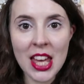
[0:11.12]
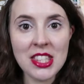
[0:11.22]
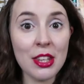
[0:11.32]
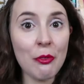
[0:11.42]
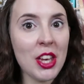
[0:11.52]

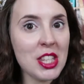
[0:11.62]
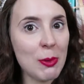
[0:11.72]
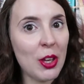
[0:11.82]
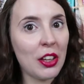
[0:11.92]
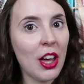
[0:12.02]
So the
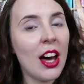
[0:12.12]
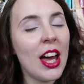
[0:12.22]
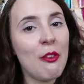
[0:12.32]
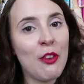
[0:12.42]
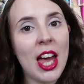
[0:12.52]
first book
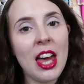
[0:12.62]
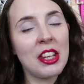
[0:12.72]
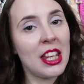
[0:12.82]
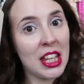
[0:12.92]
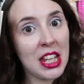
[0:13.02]
I
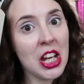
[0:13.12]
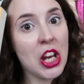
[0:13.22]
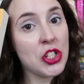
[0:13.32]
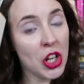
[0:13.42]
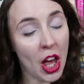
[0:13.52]
read in
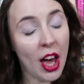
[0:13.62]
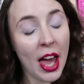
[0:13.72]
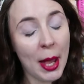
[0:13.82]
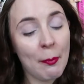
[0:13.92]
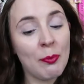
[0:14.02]

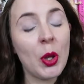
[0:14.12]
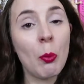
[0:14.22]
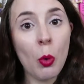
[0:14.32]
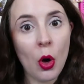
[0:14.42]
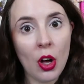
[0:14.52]
July
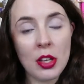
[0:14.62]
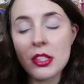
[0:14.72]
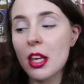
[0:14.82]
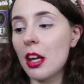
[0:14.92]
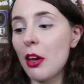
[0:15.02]

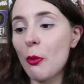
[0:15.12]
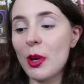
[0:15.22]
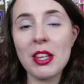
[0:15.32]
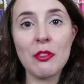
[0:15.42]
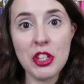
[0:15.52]
was, and I
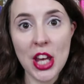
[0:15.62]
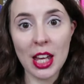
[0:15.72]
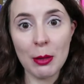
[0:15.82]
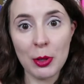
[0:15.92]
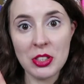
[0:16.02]
always have to
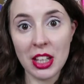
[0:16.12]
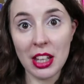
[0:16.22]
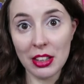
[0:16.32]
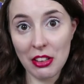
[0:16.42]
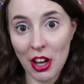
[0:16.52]
check because I
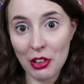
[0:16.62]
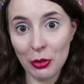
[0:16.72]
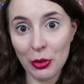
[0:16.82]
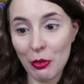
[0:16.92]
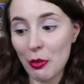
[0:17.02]
get the
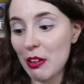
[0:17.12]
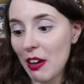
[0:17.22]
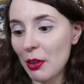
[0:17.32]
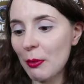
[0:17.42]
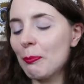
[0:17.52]
title the wrong way
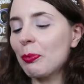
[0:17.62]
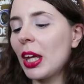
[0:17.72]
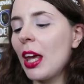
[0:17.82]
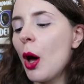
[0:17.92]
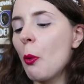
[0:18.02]
around,
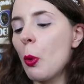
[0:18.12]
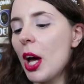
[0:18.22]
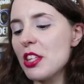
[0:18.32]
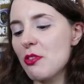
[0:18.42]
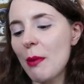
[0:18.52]

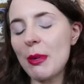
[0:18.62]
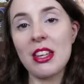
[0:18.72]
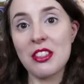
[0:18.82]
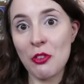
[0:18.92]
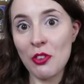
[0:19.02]
White
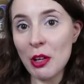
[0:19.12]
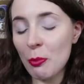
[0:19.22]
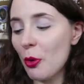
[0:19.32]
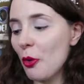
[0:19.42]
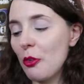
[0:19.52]
Rabbit, Red
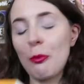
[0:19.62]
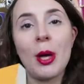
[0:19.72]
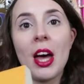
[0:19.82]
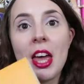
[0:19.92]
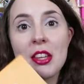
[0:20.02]
Wolf
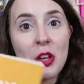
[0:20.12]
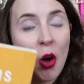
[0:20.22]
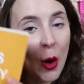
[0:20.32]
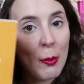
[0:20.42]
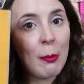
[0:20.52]
by
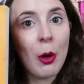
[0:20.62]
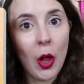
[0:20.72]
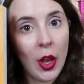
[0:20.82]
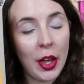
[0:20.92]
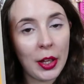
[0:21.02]
Tom
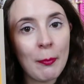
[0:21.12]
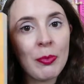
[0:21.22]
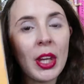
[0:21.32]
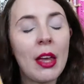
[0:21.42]
Pollock.